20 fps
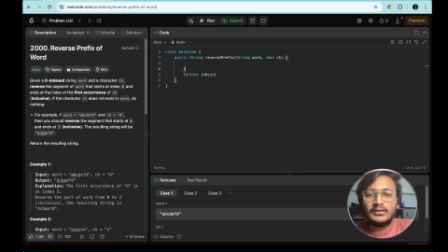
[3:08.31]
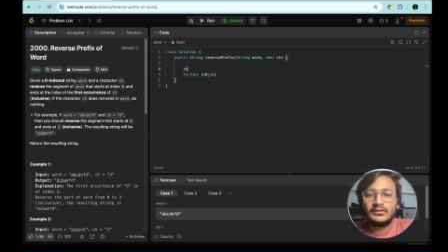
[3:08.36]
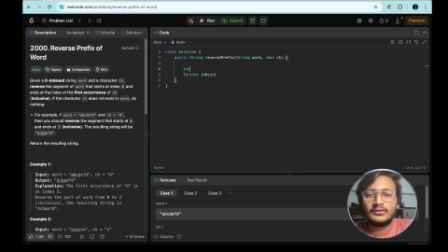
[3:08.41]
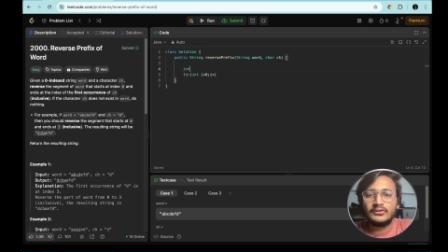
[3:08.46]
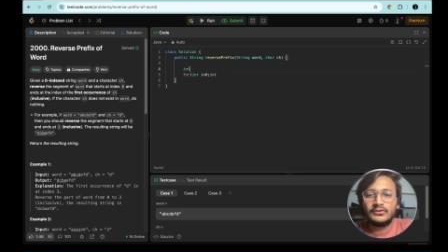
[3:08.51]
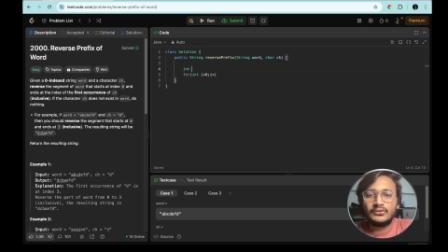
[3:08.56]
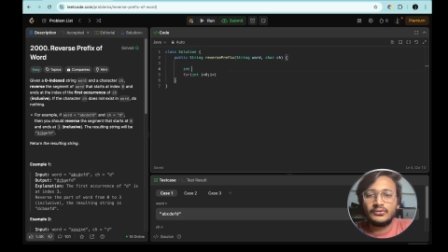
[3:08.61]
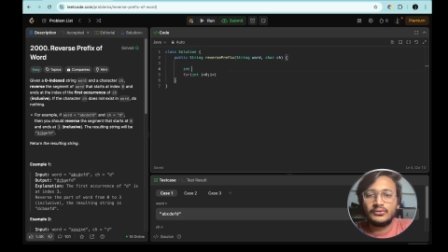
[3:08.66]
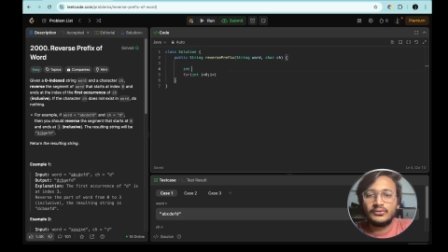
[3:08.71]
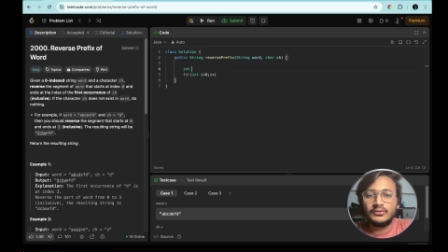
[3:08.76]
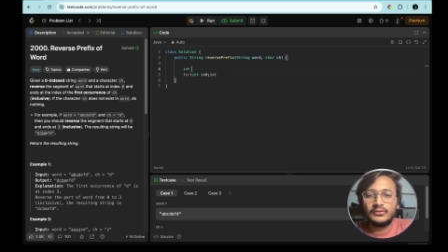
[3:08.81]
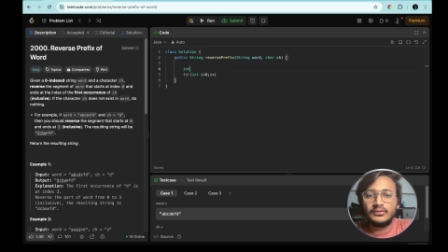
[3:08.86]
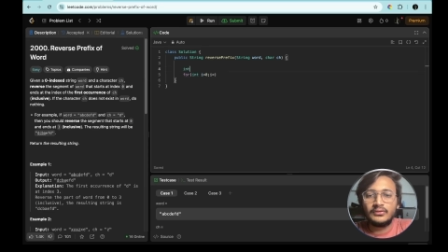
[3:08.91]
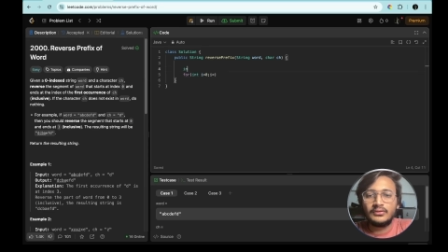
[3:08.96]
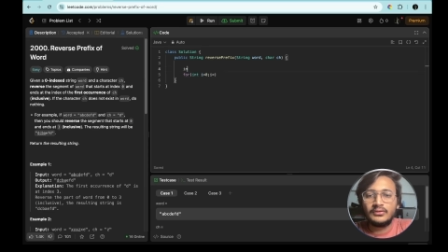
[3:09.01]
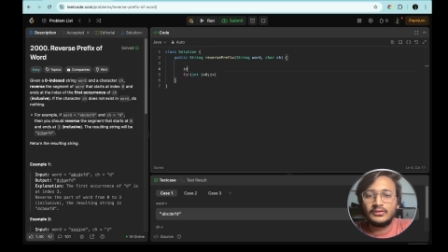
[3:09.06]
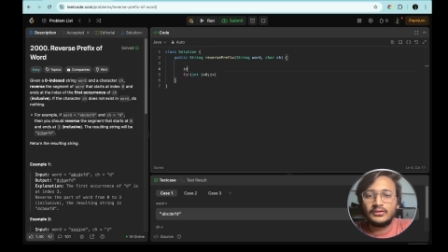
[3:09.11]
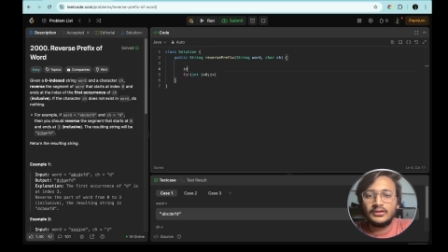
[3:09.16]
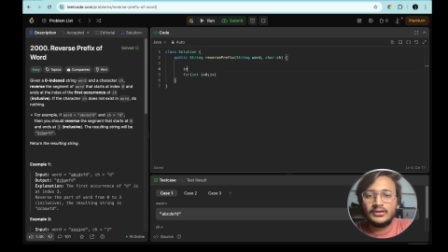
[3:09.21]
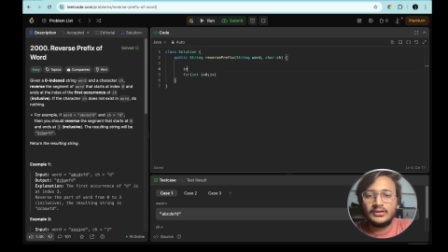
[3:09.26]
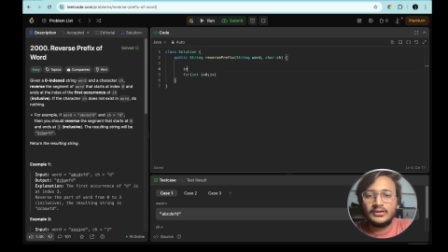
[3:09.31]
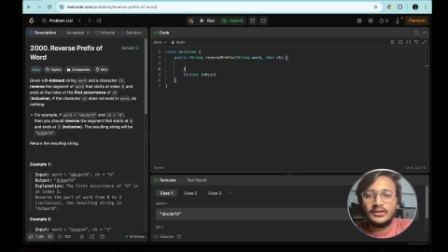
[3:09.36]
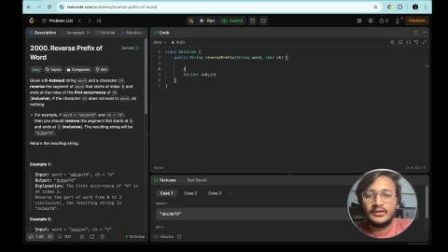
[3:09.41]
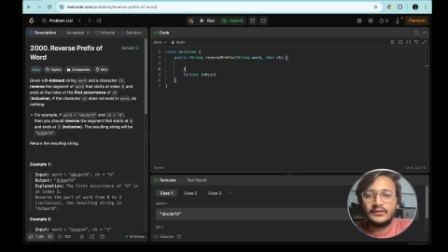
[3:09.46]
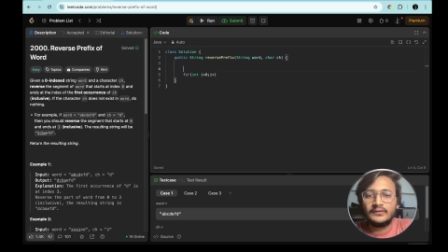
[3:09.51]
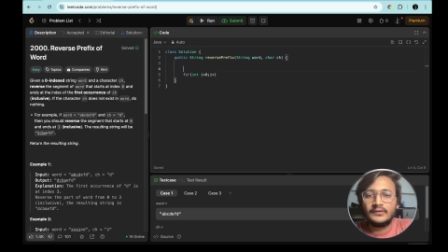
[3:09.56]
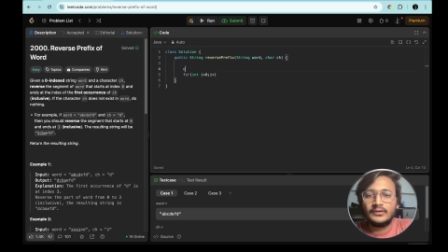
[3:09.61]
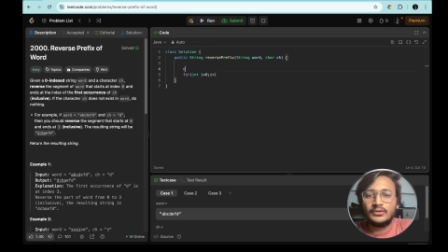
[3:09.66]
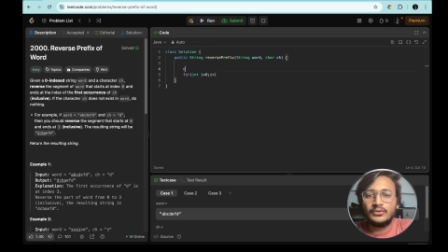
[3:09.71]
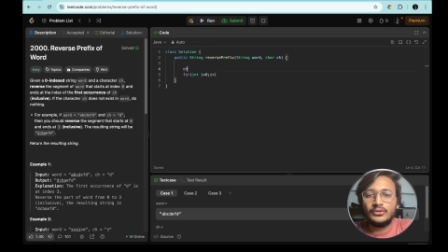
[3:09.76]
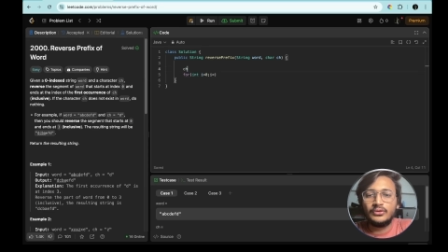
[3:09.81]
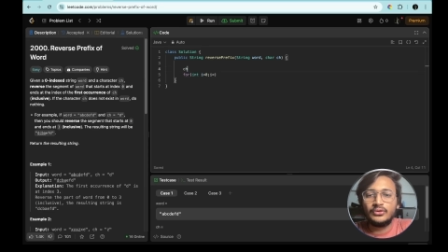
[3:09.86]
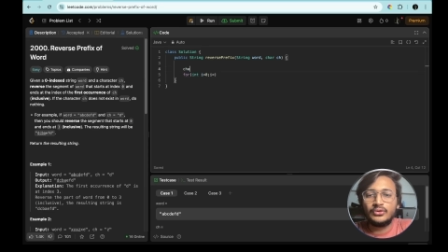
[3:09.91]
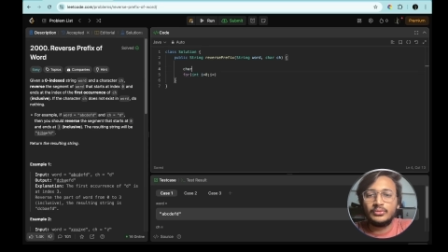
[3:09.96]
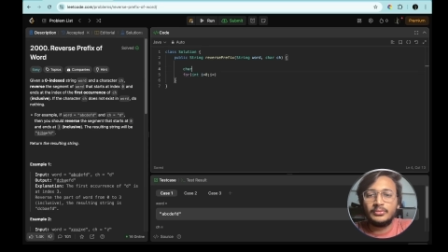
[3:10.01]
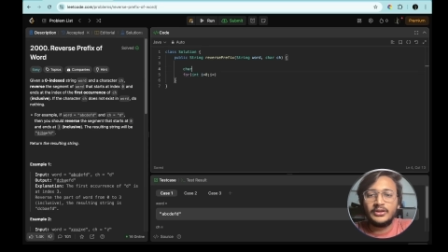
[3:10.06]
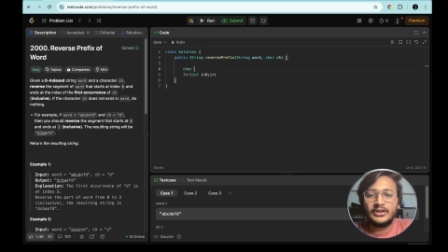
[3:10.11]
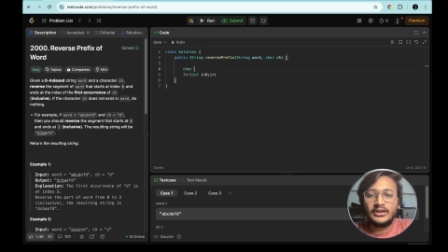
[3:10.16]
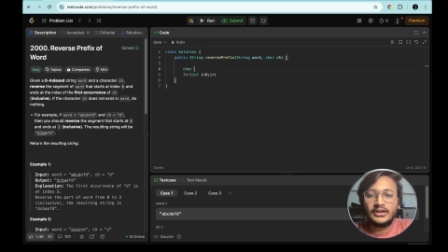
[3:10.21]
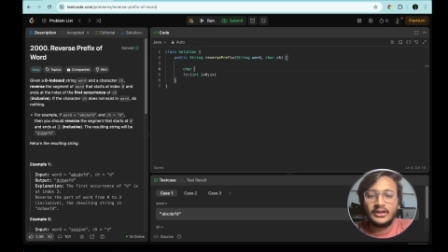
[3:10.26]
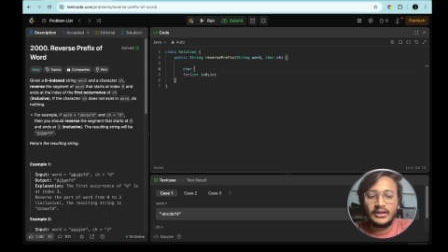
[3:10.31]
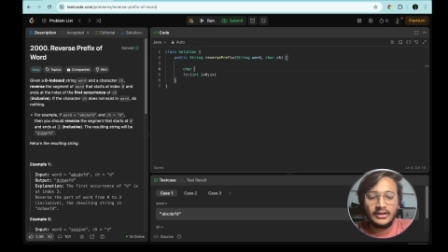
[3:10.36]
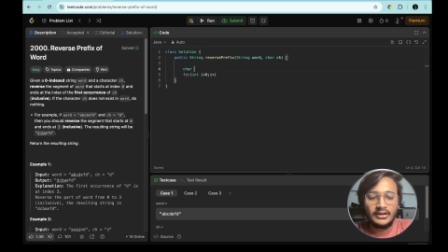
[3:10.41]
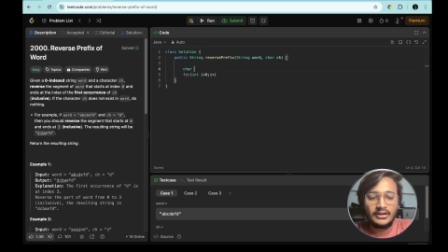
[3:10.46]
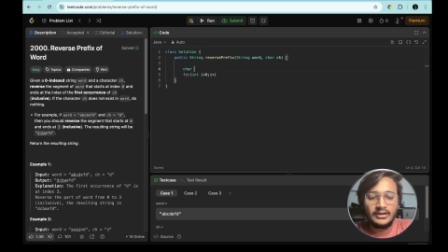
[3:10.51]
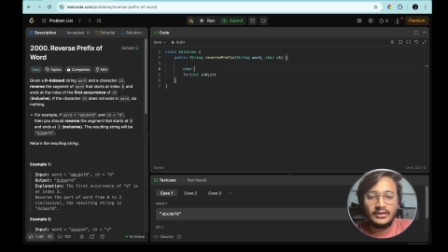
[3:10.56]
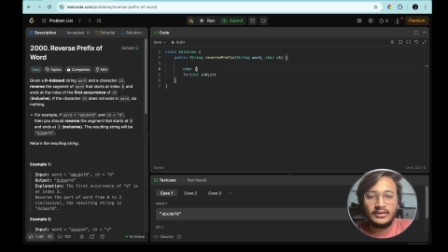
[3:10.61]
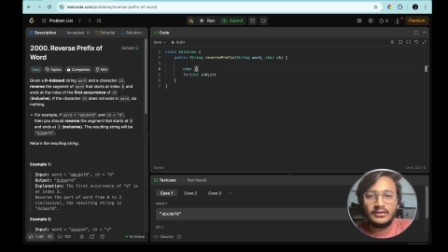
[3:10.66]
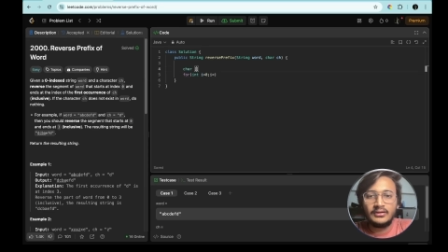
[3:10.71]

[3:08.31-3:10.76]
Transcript: So this will going to be char,